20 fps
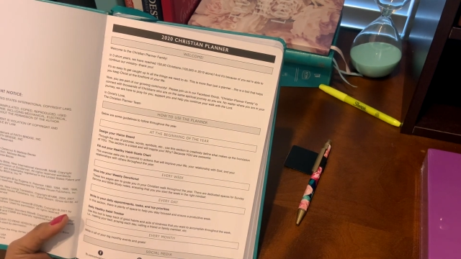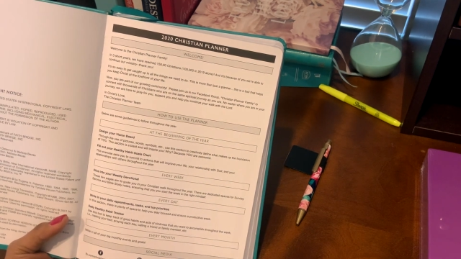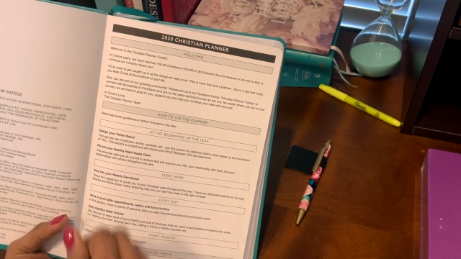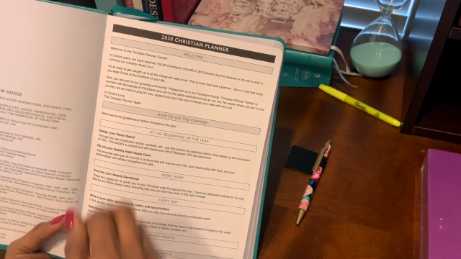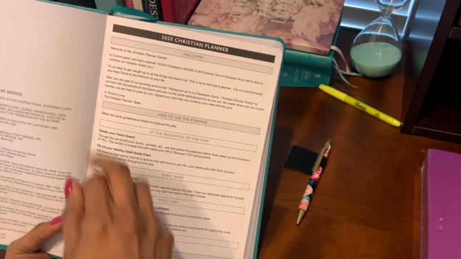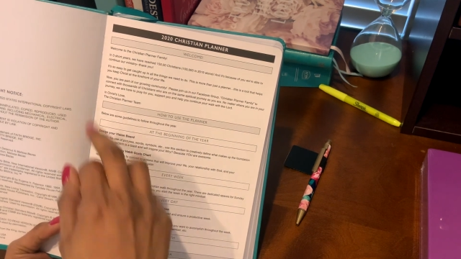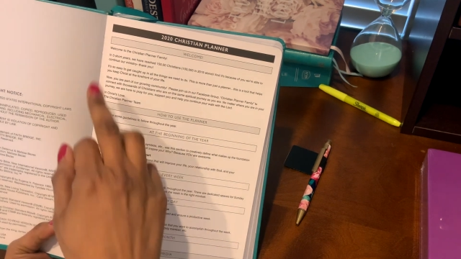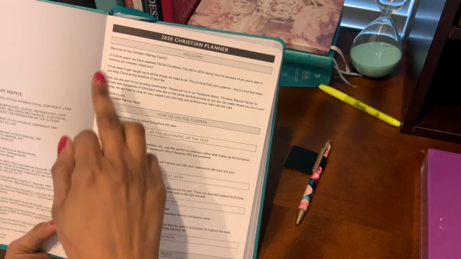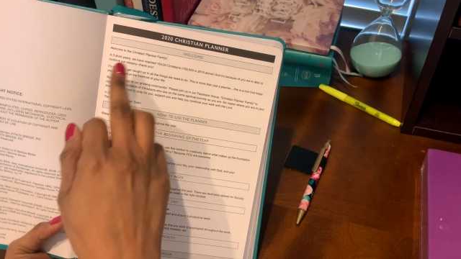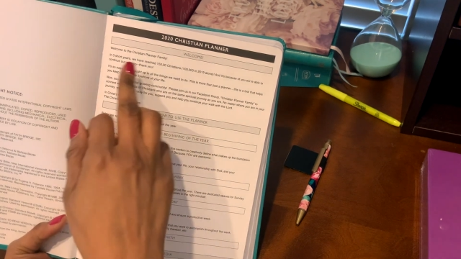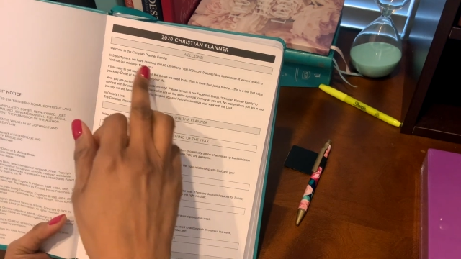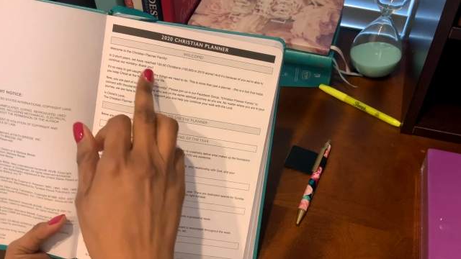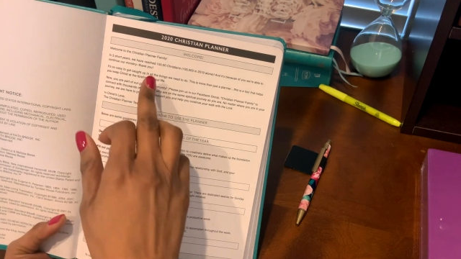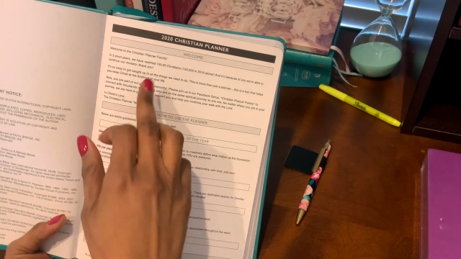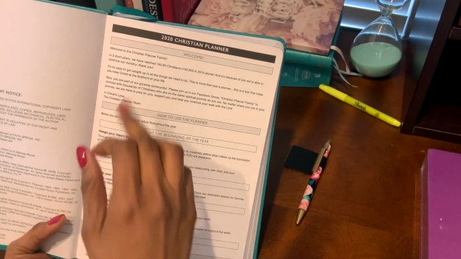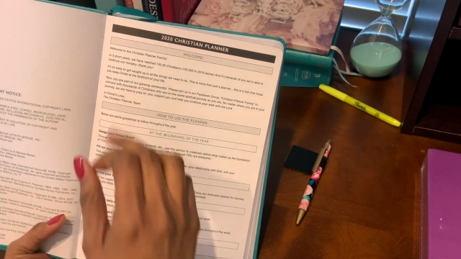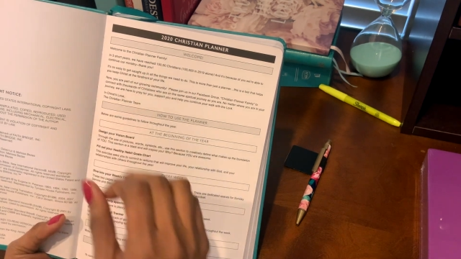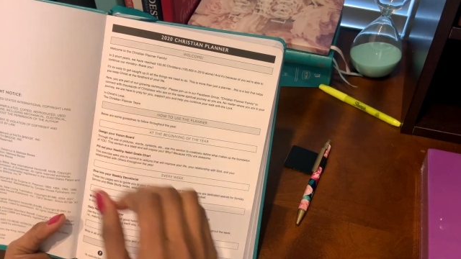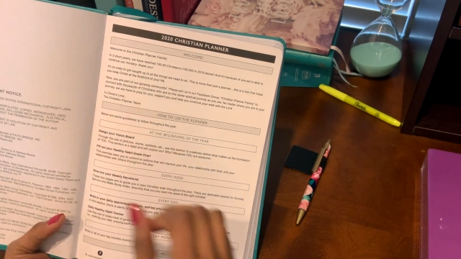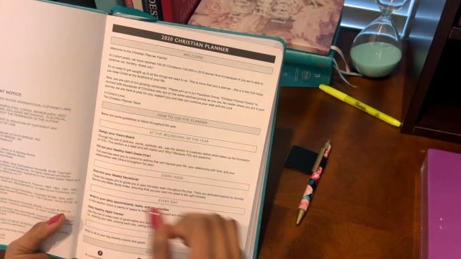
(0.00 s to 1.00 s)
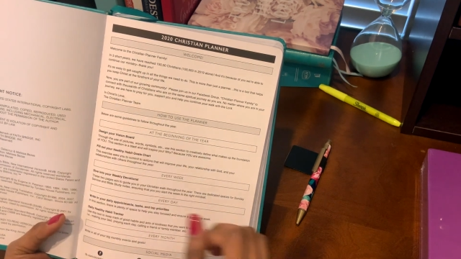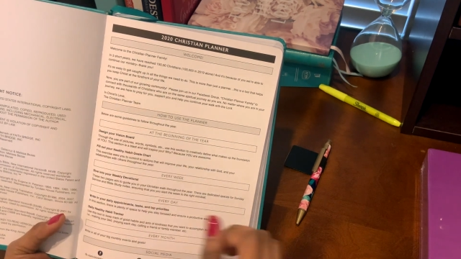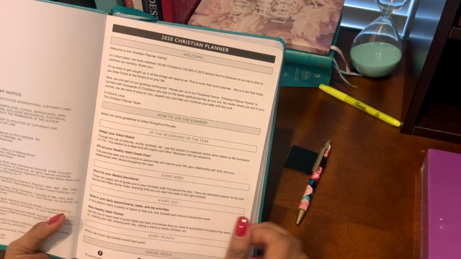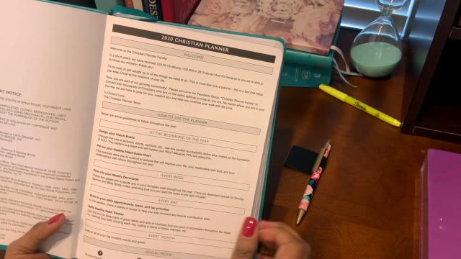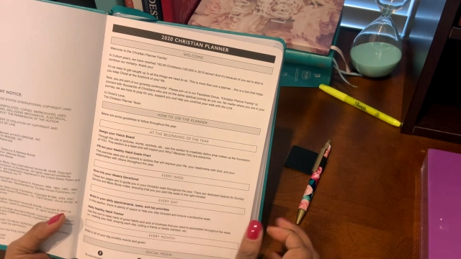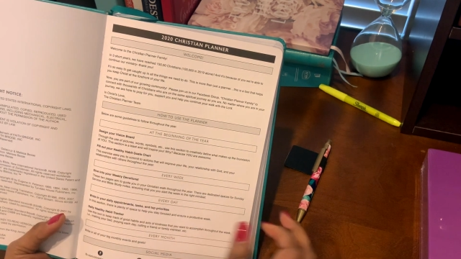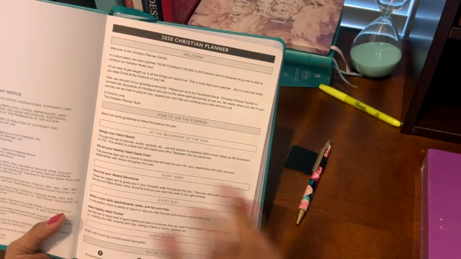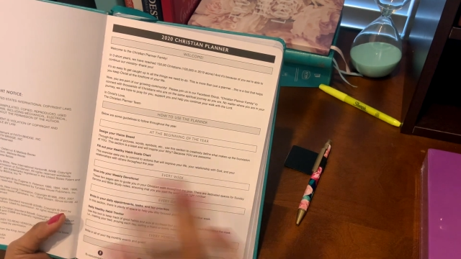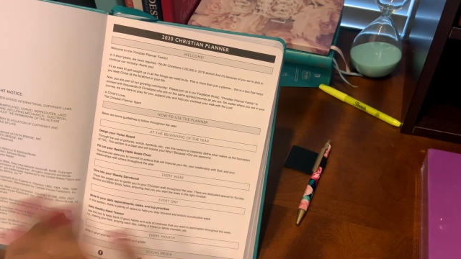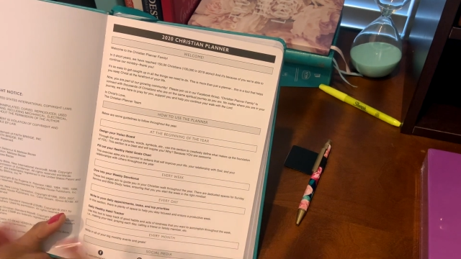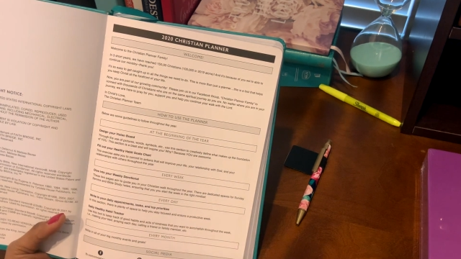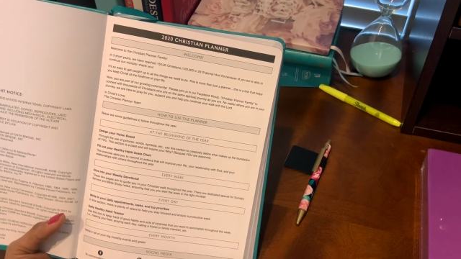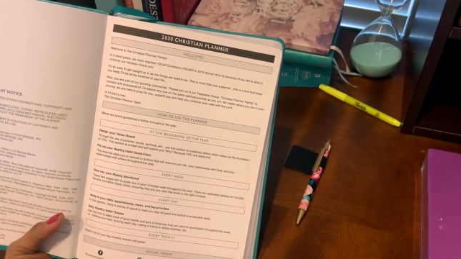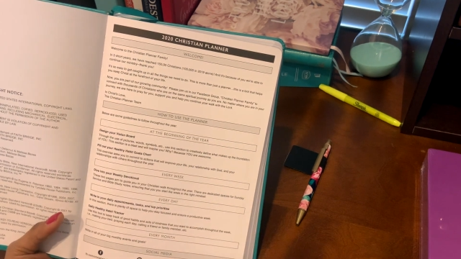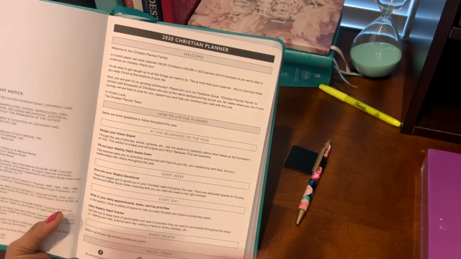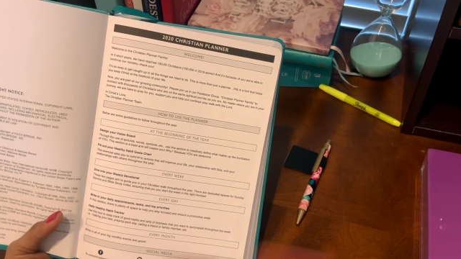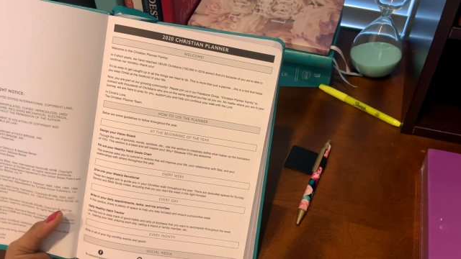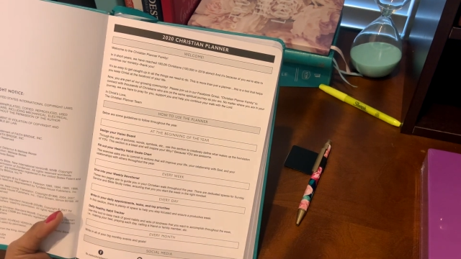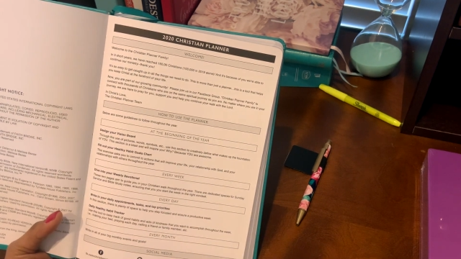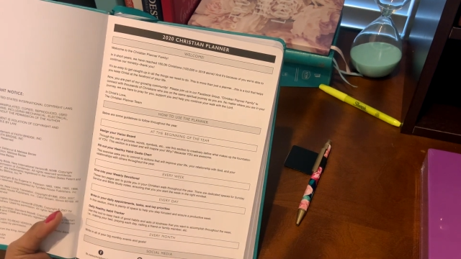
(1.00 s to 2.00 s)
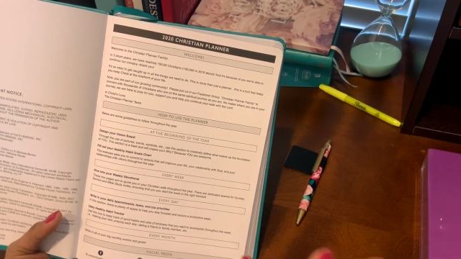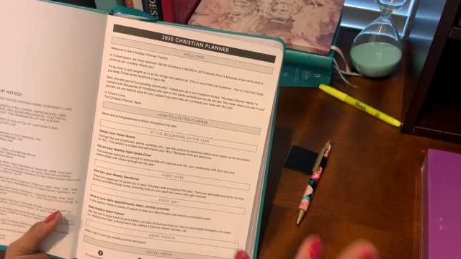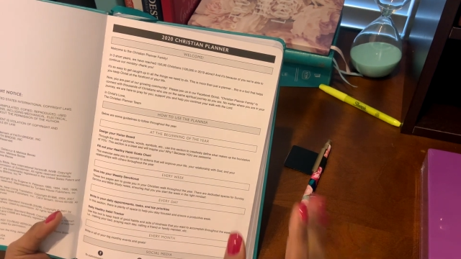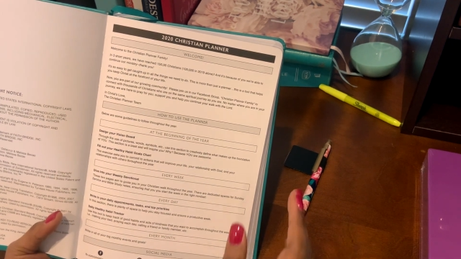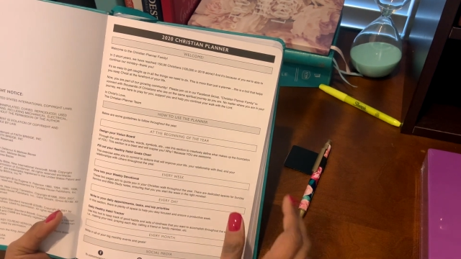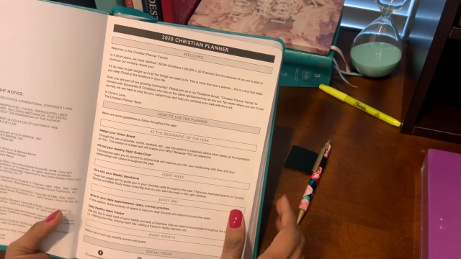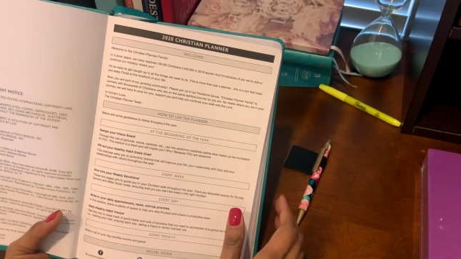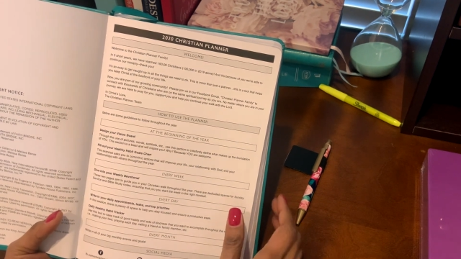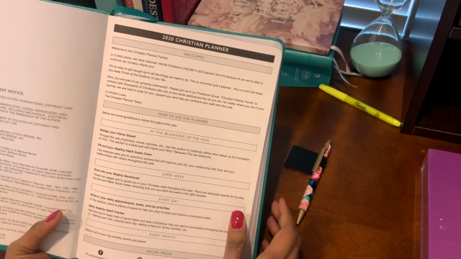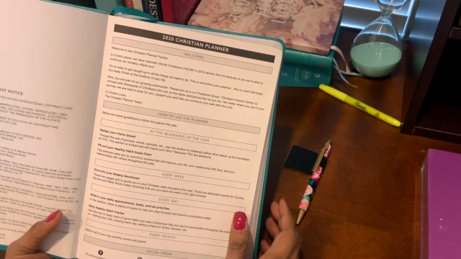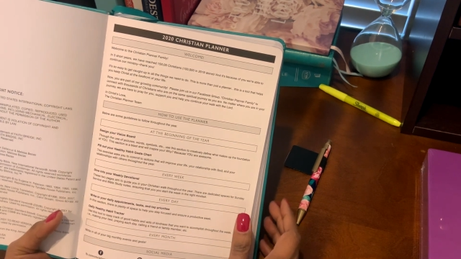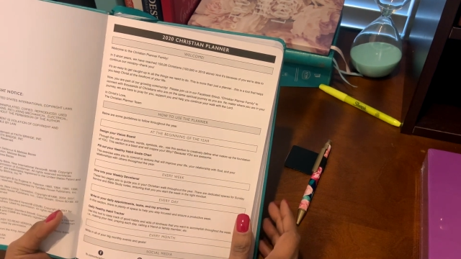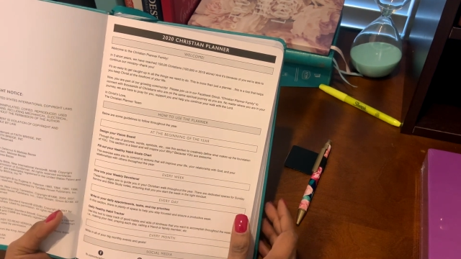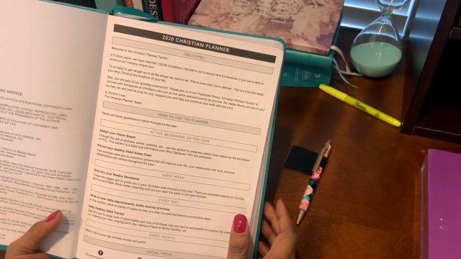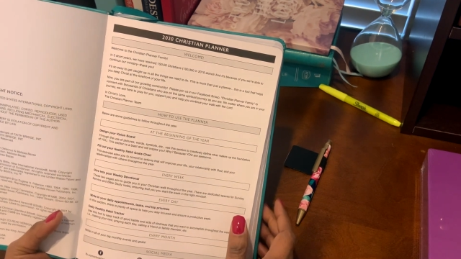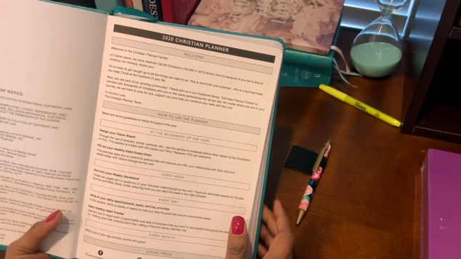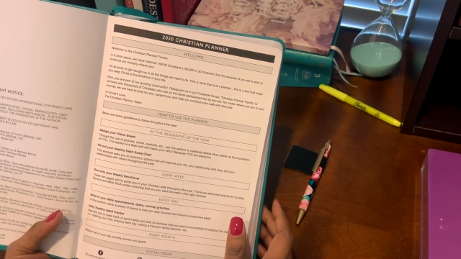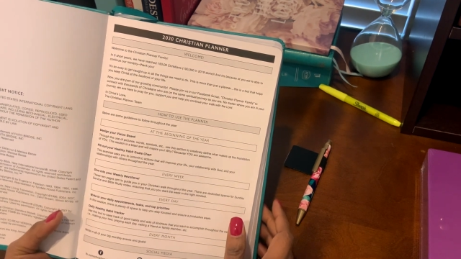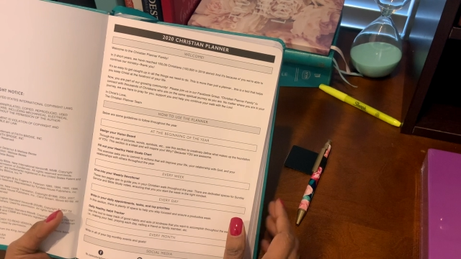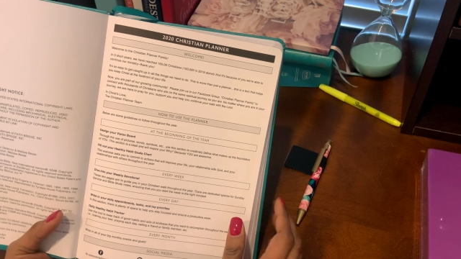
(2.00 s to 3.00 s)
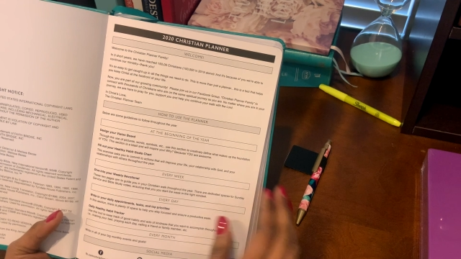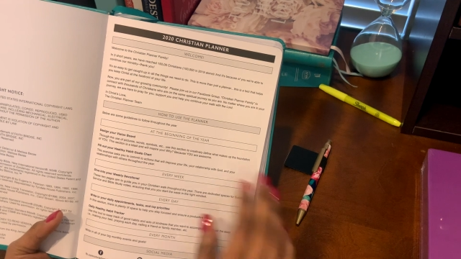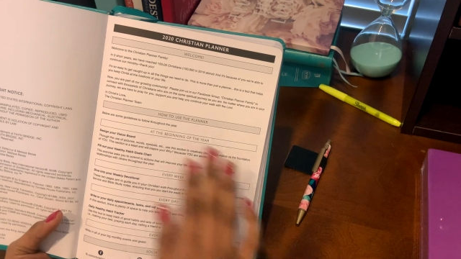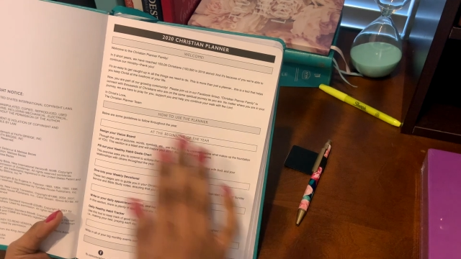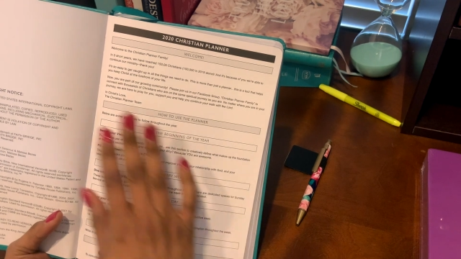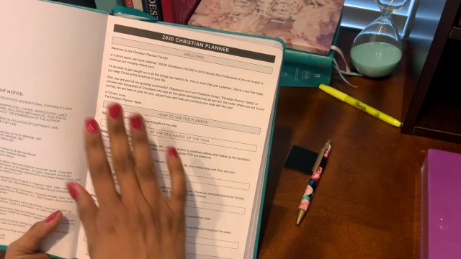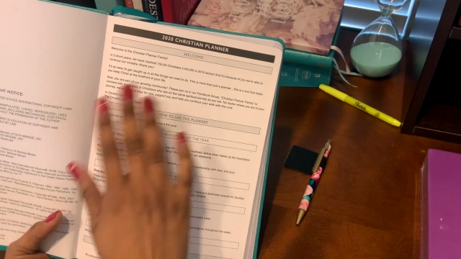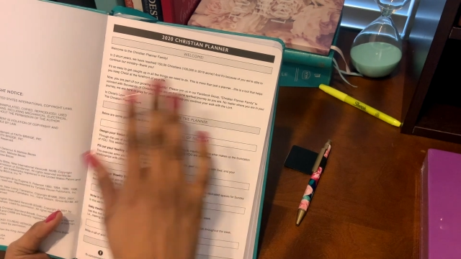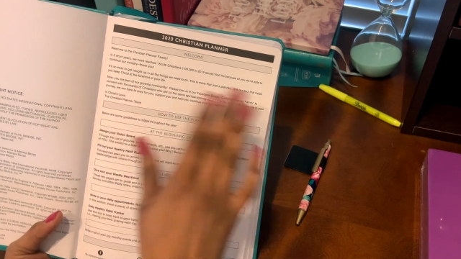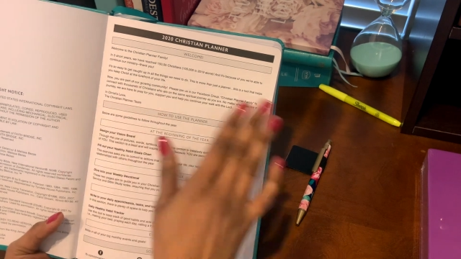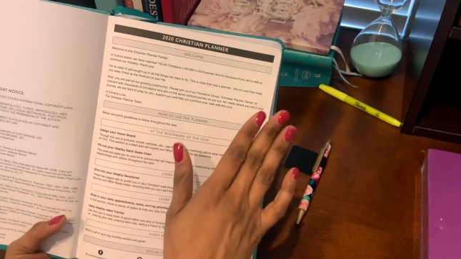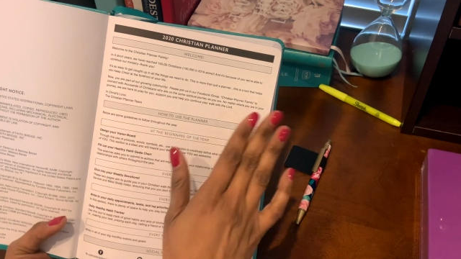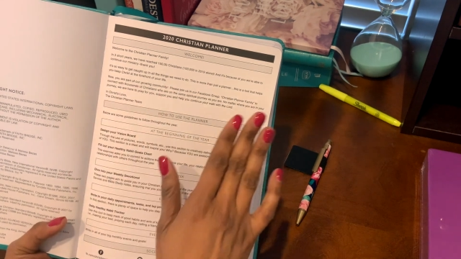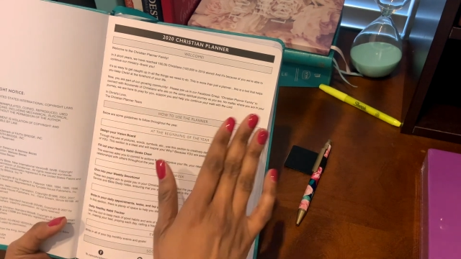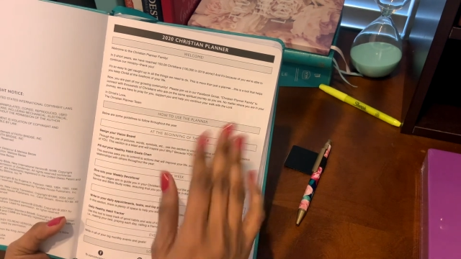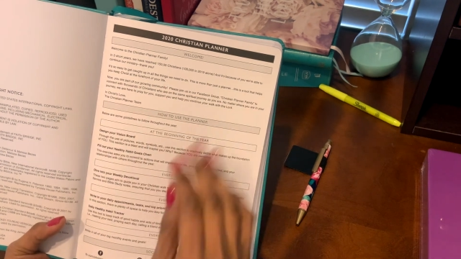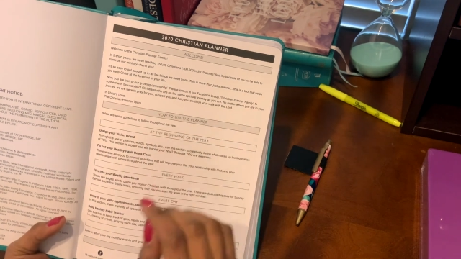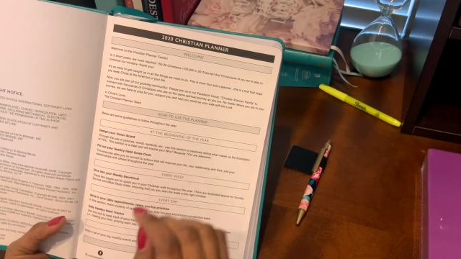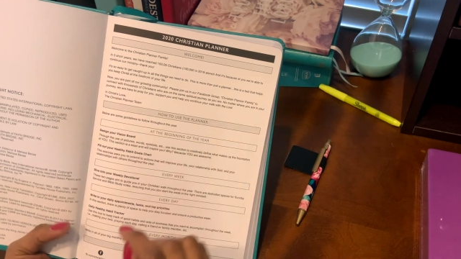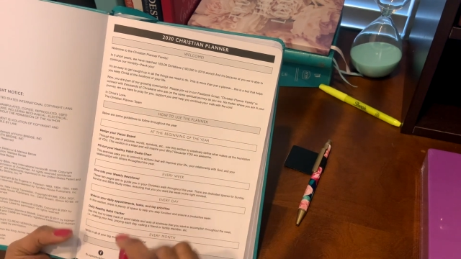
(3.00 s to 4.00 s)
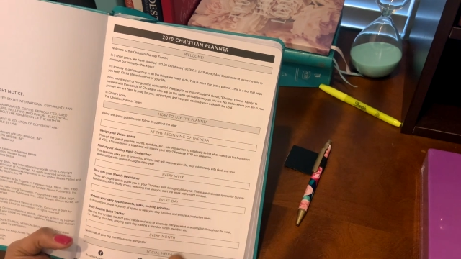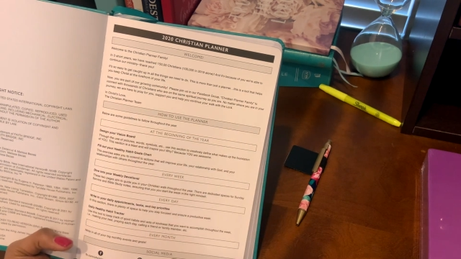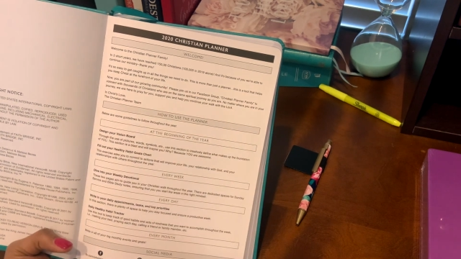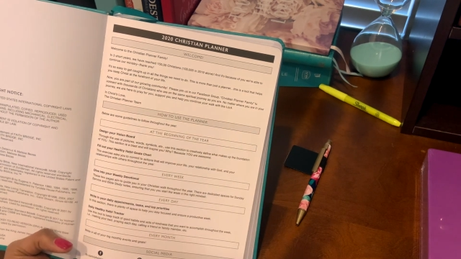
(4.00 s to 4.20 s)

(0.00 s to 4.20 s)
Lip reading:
[unreadable: no face in view]